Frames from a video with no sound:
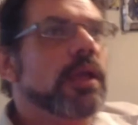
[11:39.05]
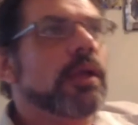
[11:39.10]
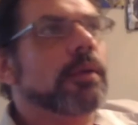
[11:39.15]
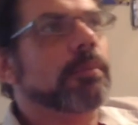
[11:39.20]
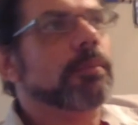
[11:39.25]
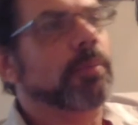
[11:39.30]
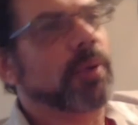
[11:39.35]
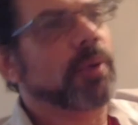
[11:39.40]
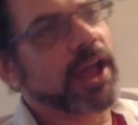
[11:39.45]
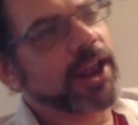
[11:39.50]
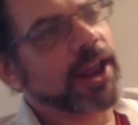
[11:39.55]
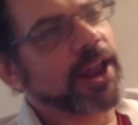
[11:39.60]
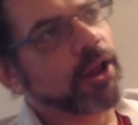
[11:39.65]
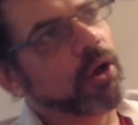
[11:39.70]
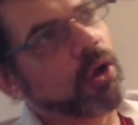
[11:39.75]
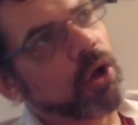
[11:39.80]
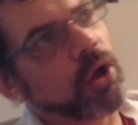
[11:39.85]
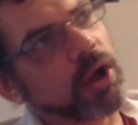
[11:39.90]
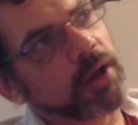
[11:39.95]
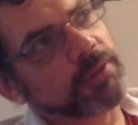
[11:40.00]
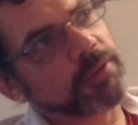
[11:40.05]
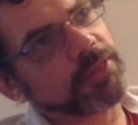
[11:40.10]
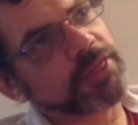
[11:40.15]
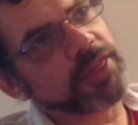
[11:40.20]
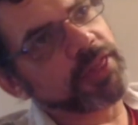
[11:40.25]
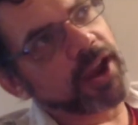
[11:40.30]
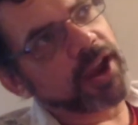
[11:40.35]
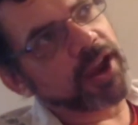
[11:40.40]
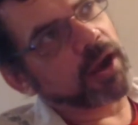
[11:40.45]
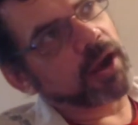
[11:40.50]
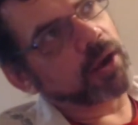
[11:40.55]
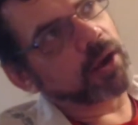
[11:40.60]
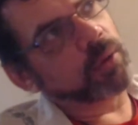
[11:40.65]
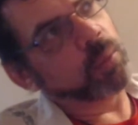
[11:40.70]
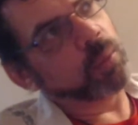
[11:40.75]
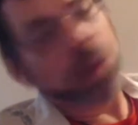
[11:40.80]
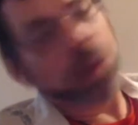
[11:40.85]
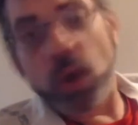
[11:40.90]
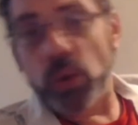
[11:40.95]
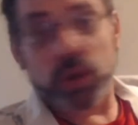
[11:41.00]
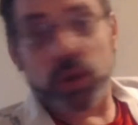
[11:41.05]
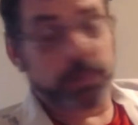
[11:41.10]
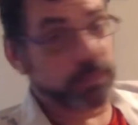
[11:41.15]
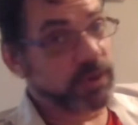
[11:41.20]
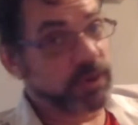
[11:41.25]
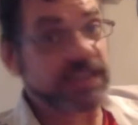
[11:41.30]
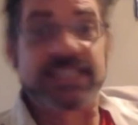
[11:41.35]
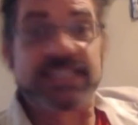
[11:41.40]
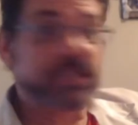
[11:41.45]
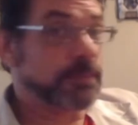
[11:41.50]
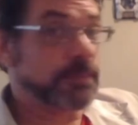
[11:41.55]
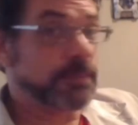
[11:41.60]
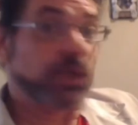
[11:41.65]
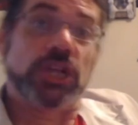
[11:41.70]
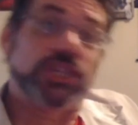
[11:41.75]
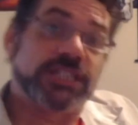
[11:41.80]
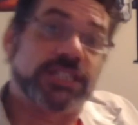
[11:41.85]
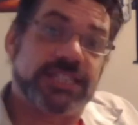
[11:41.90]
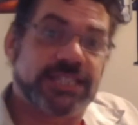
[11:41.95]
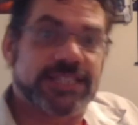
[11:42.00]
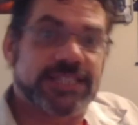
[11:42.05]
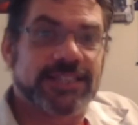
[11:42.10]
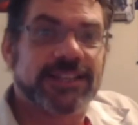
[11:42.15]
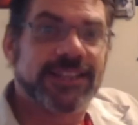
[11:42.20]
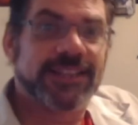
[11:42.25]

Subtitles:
but on their woke principles